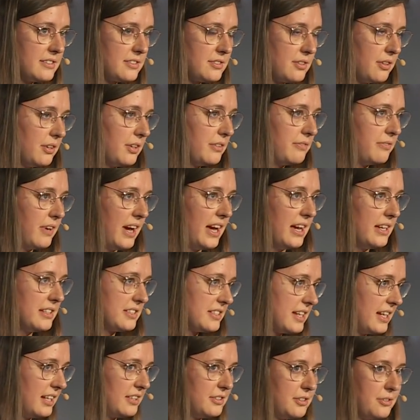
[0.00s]
So if I
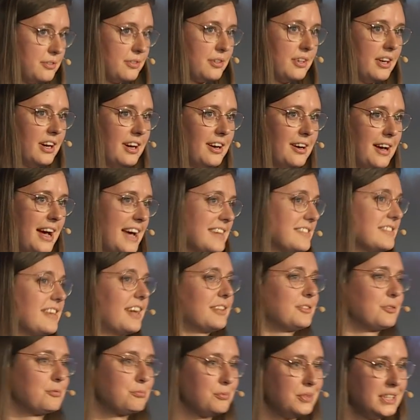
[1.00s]
tell you uh, I
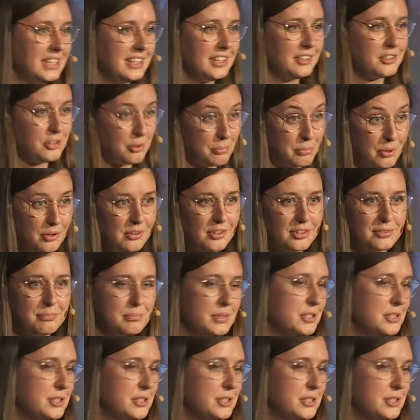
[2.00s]
started reading your book,